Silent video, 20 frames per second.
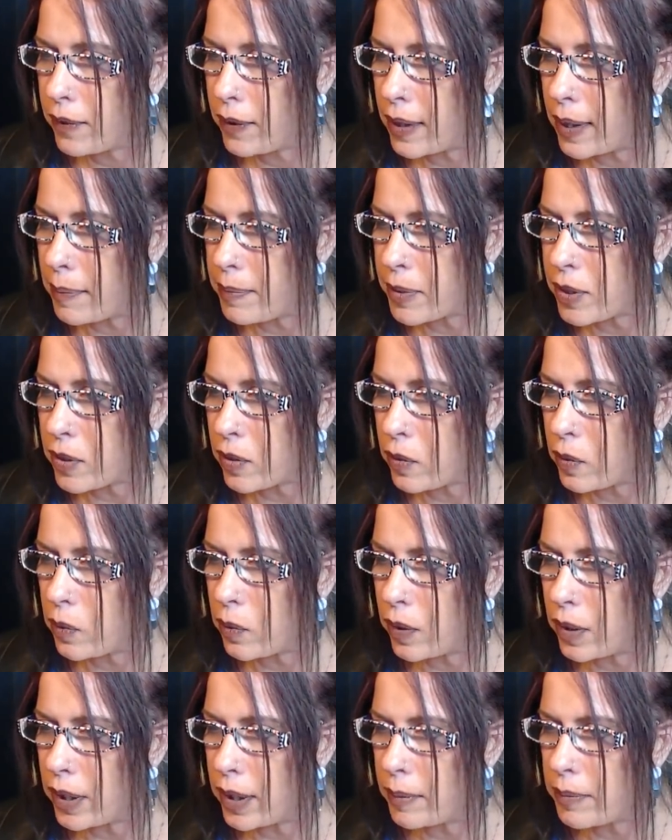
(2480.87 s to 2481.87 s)
episode
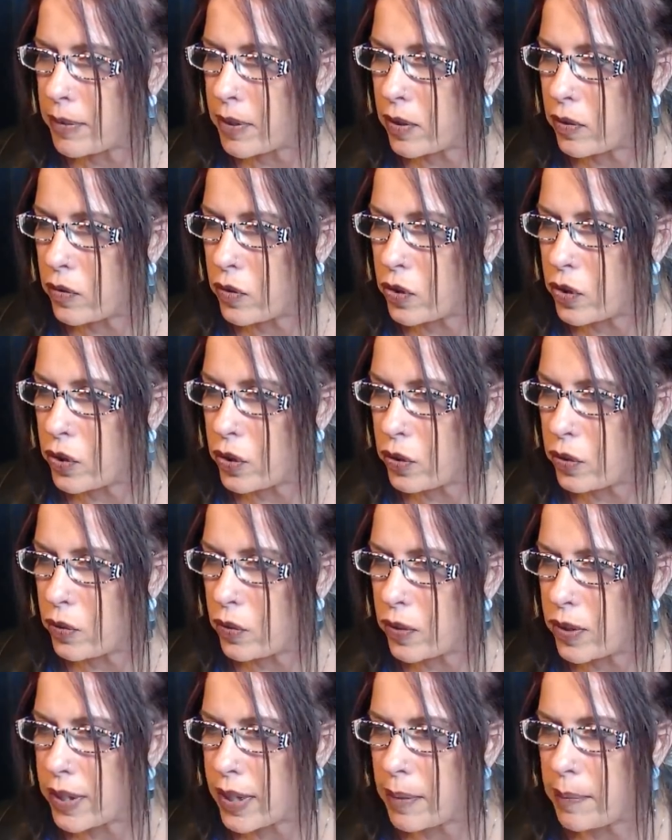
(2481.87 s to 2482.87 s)
one, episode
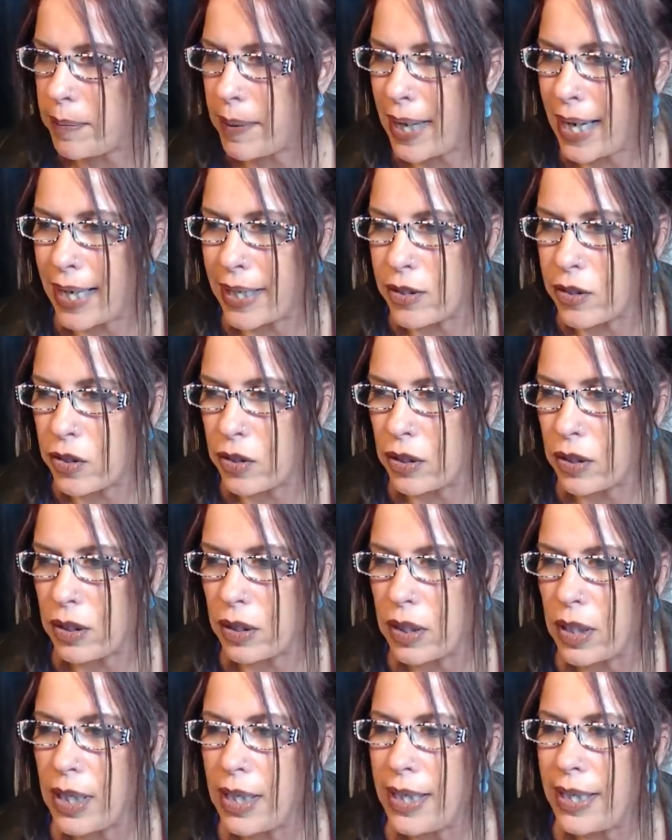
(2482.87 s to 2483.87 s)
two said
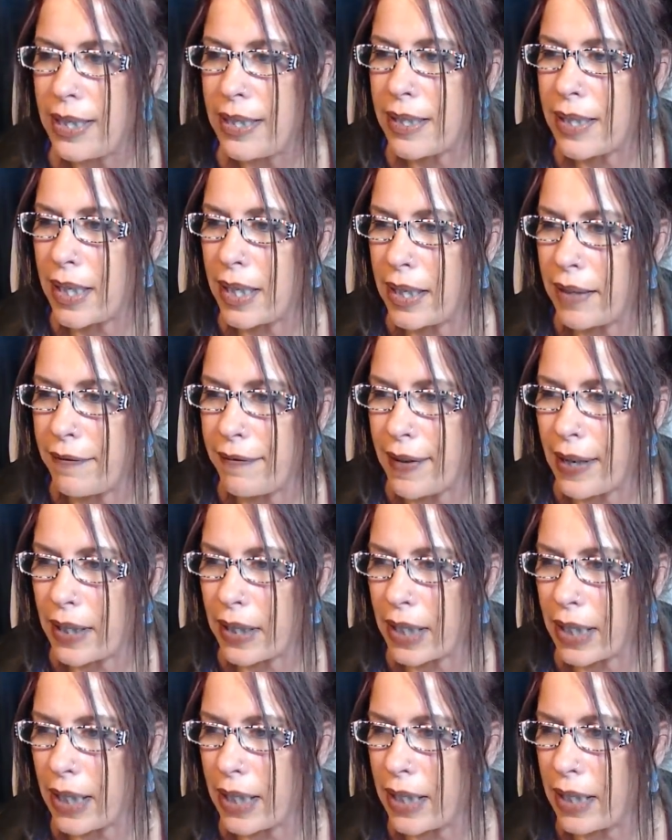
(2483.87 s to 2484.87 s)
Pagel said they found
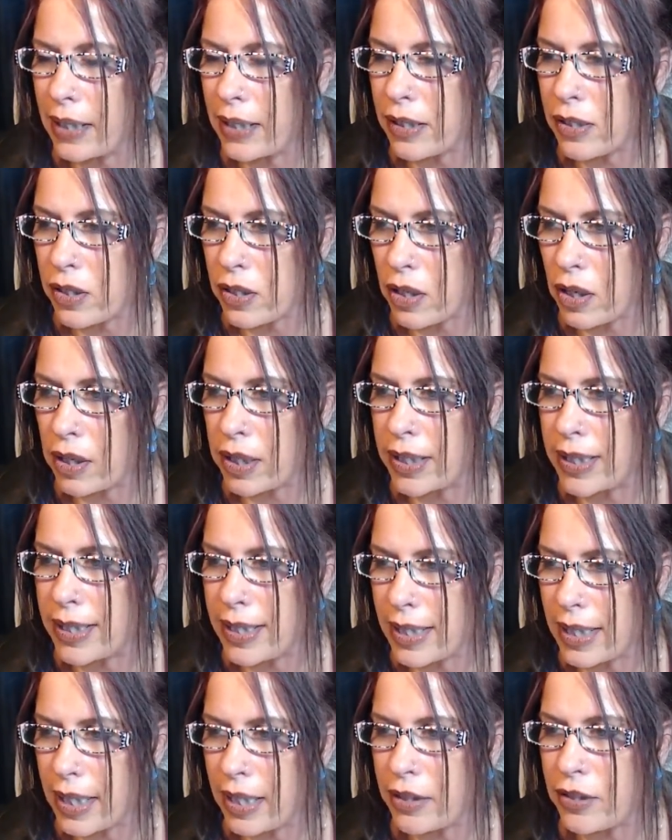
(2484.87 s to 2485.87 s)
the key that started
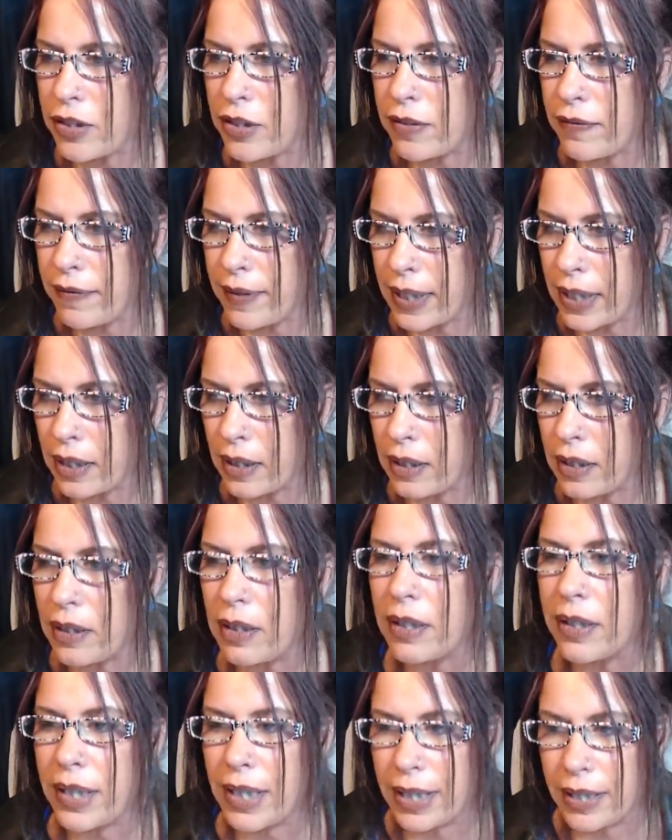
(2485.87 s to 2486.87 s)
TH's
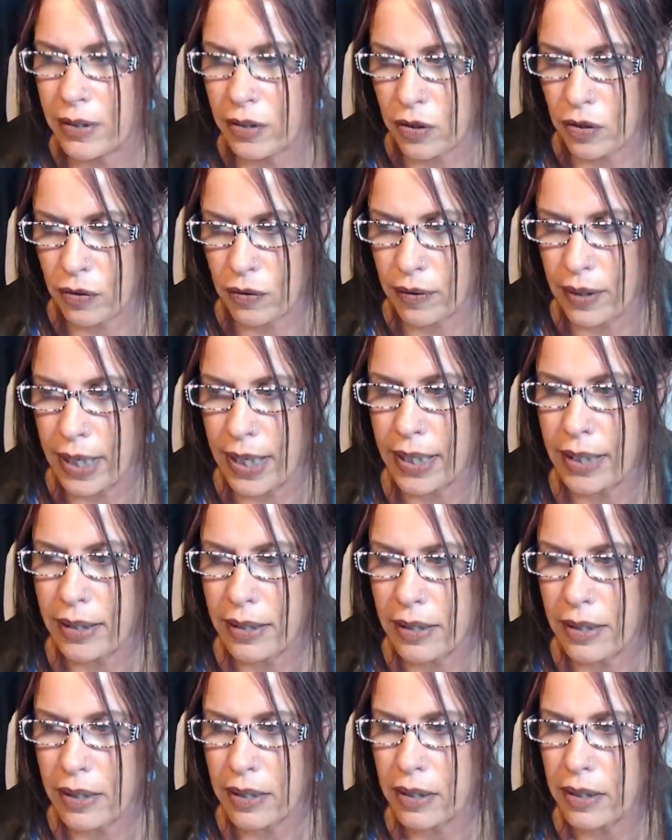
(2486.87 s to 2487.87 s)
vehicle. That is
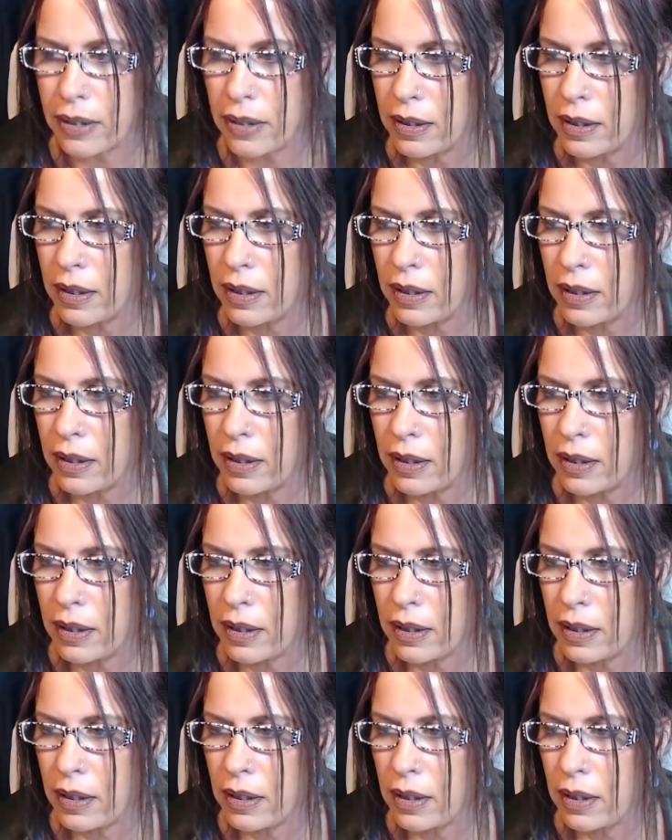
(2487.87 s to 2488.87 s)
correct.
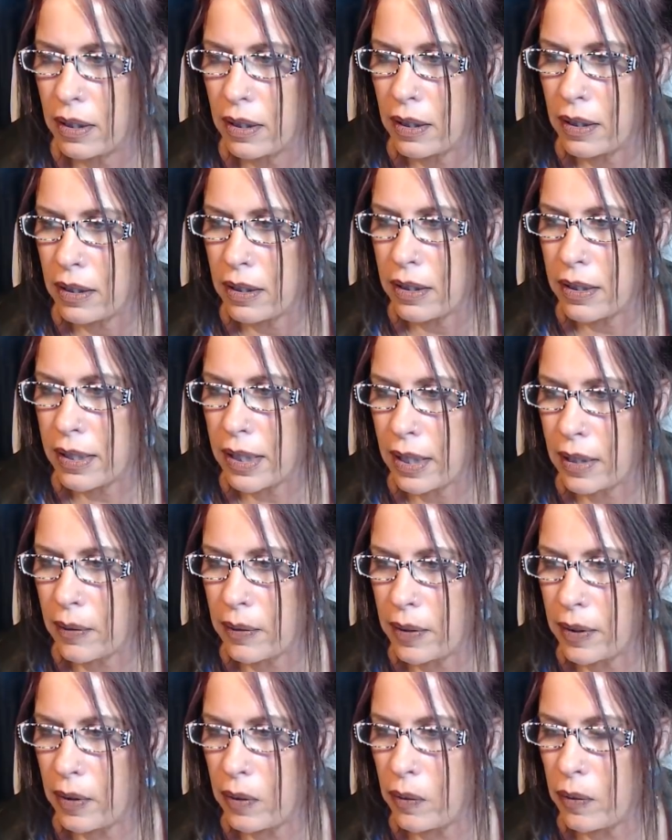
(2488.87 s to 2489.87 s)
Does
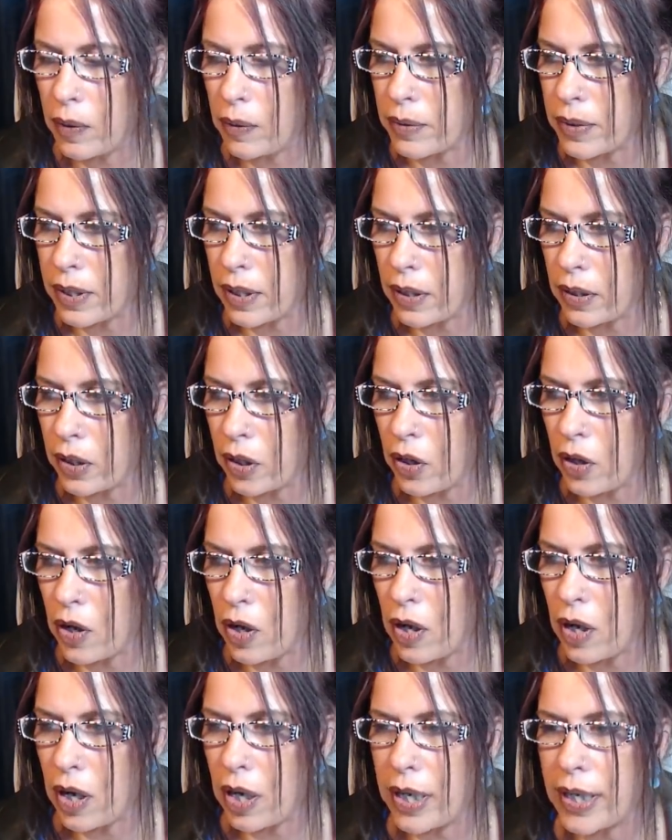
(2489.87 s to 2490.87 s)
anyone know what was on the
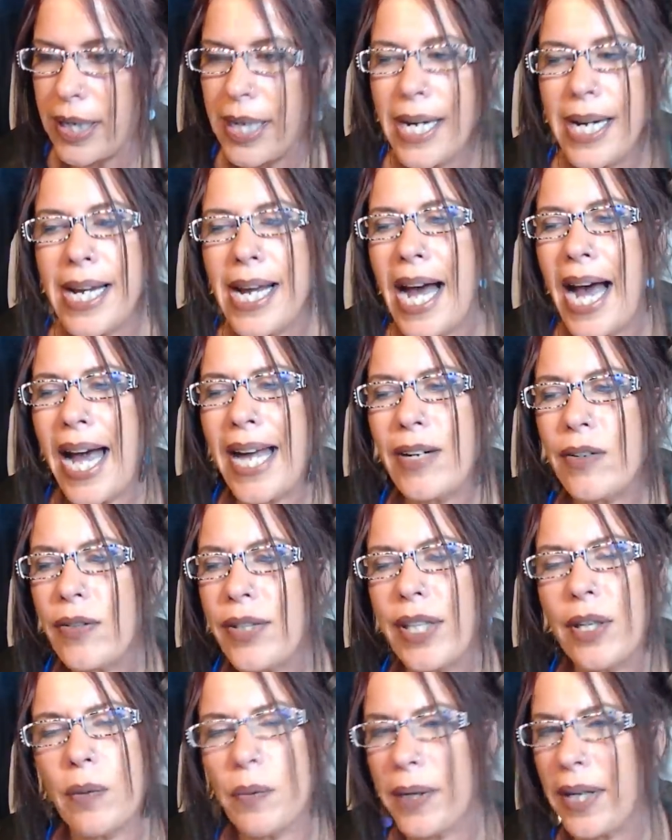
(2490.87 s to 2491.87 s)
card? I don't
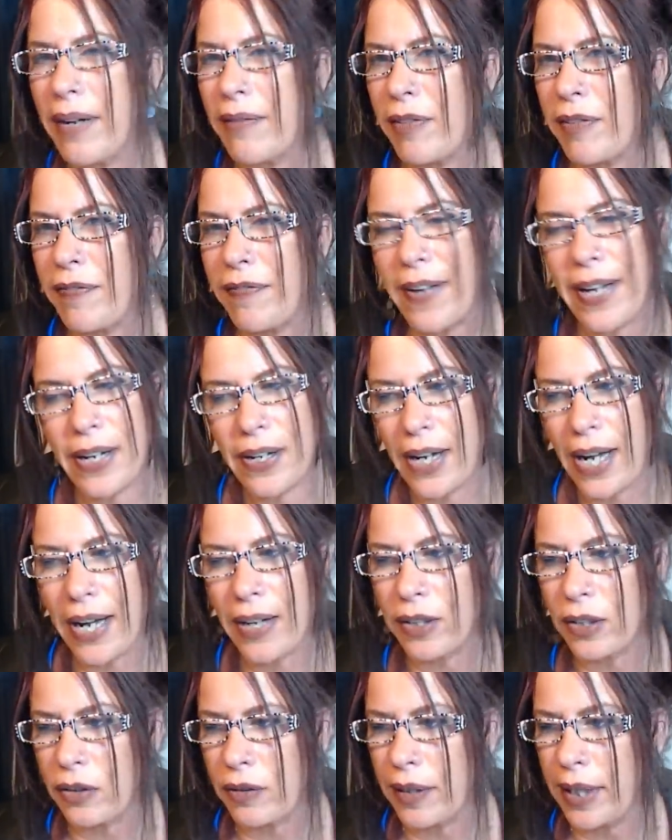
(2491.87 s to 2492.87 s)
think we ever found
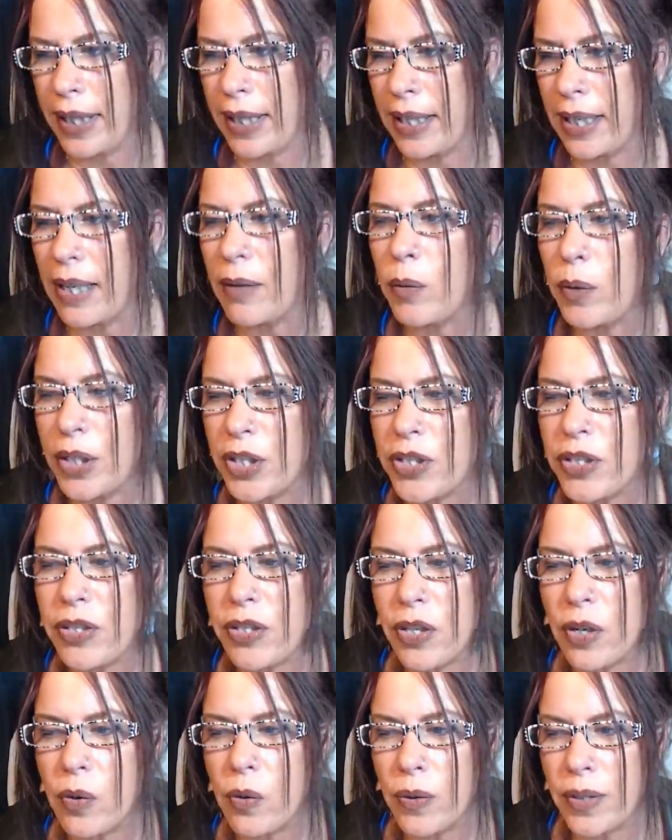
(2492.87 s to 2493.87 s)
out, Lorraine. We just
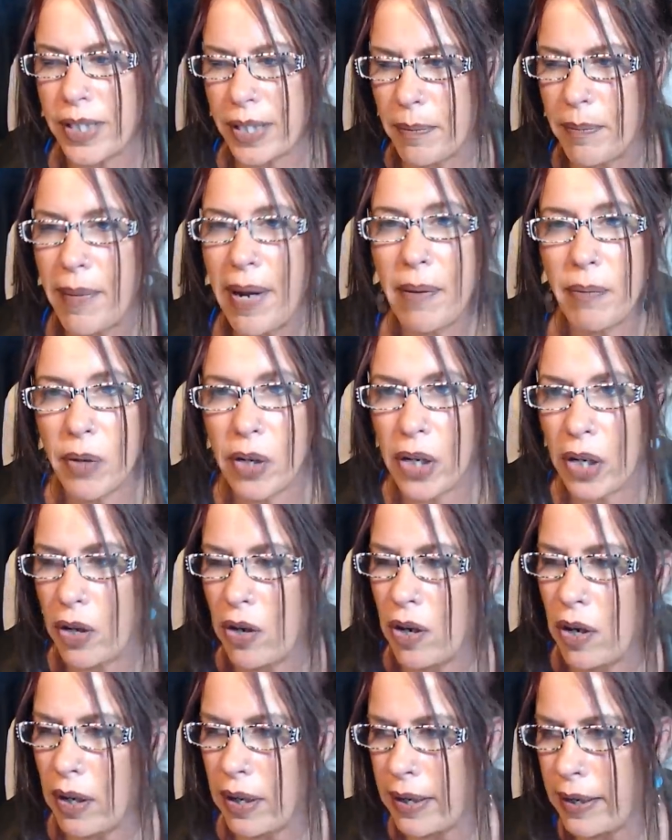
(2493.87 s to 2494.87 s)
know it was a memory
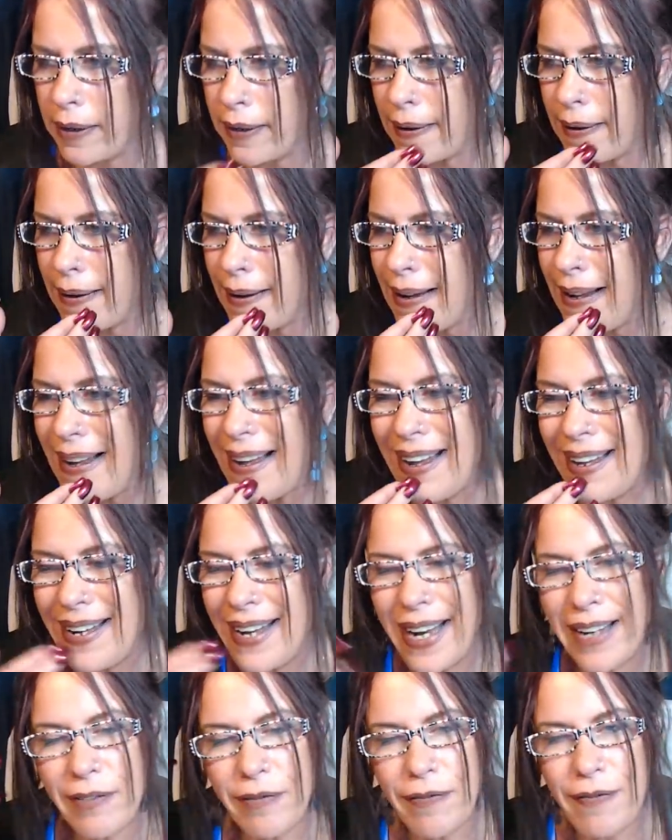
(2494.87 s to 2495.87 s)
card. And
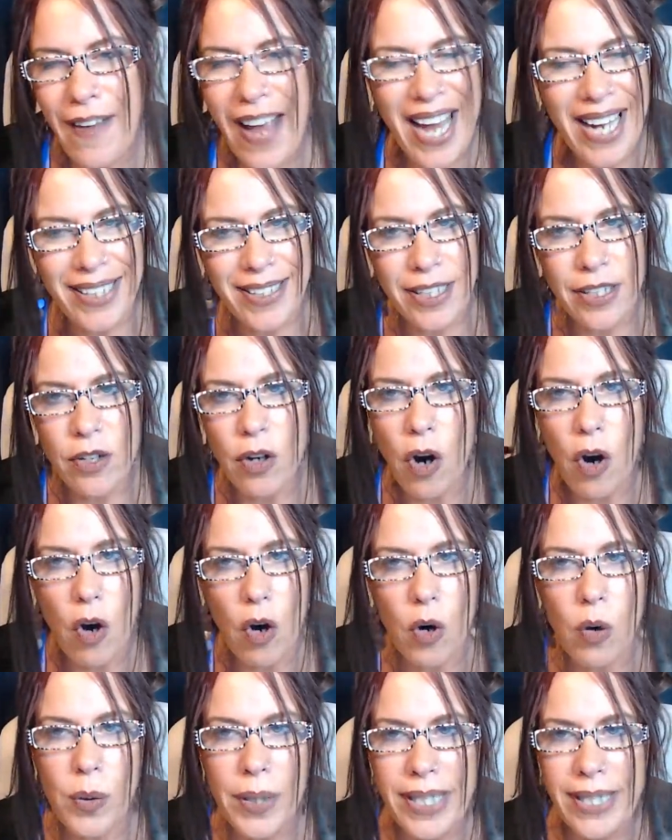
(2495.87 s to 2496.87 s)
that fact had
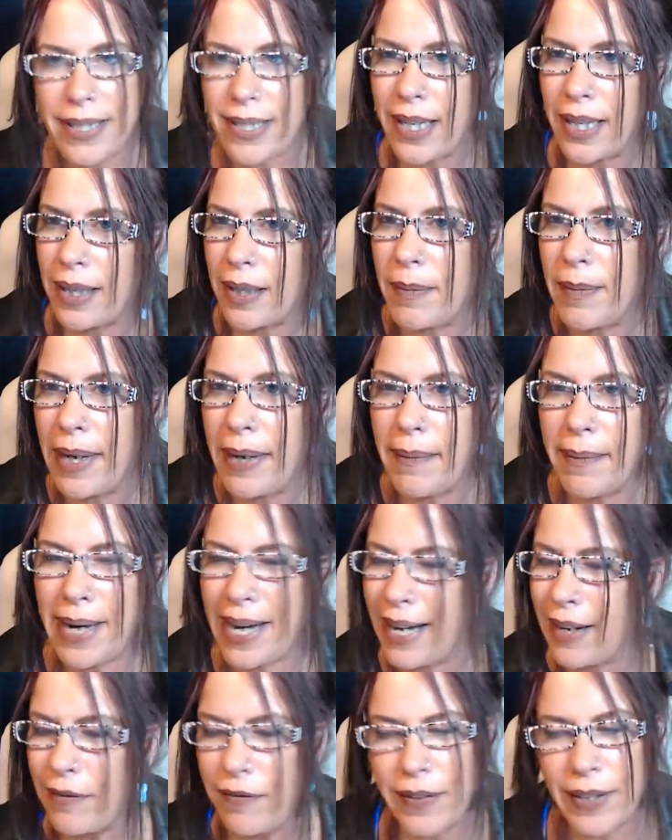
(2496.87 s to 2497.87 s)
always stuck in my
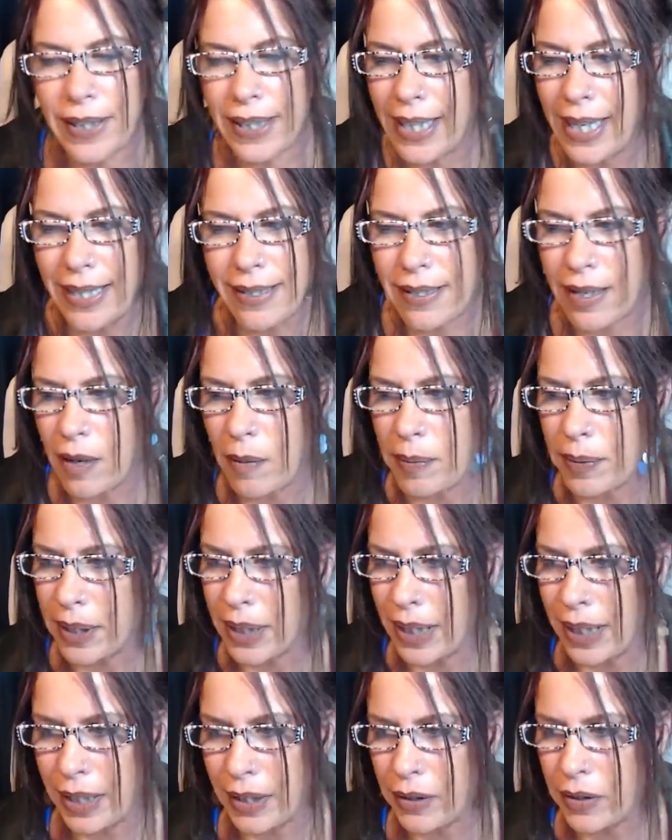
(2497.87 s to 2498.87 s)
mind for the last couple of
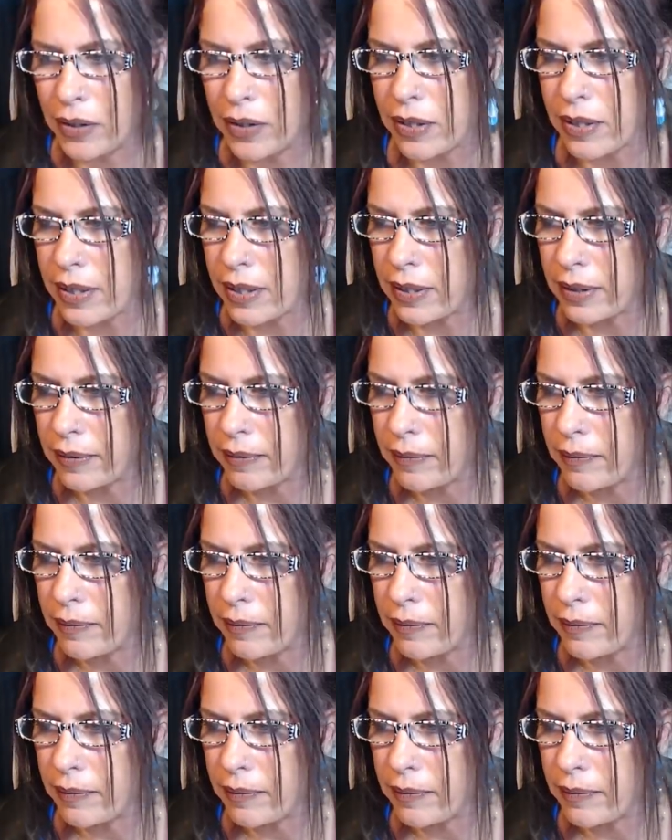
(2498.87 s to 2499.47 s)
years.